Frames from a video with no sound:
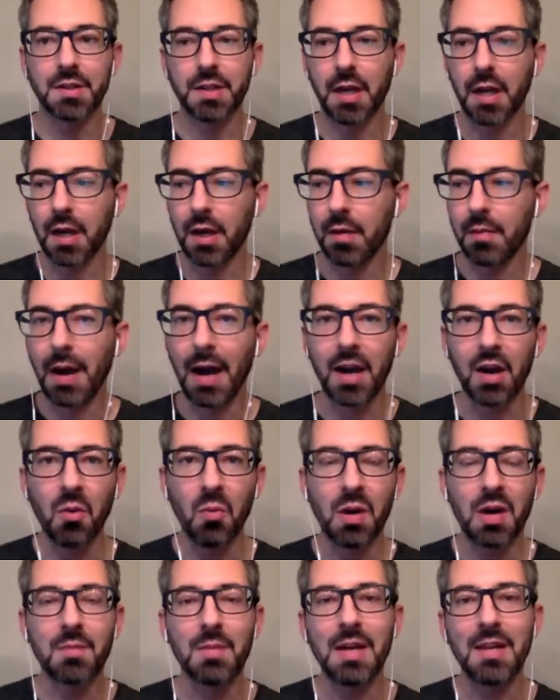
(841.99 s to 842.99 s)
I don't want
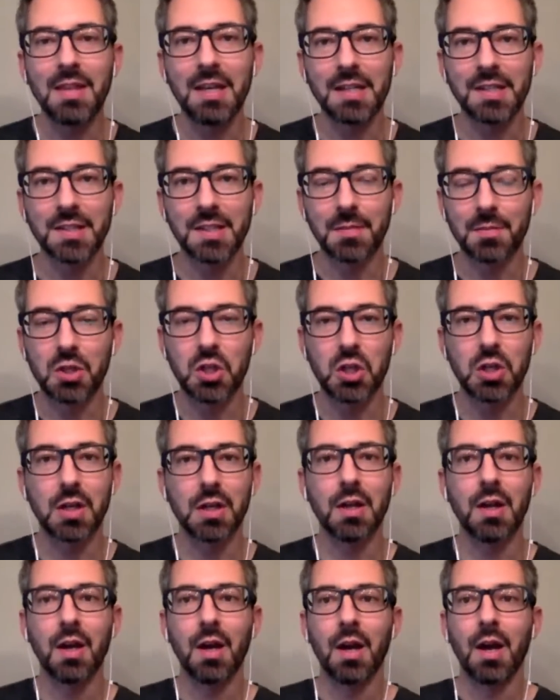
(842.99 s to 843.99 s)
to make the assumption,
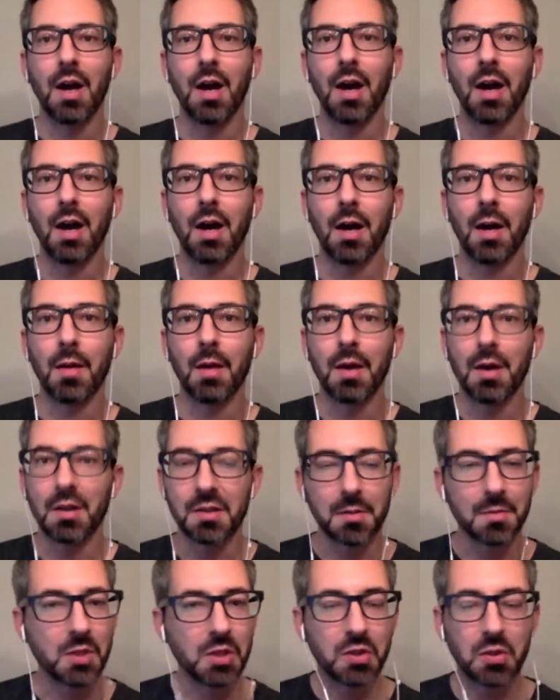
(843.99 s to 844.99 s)
assumptions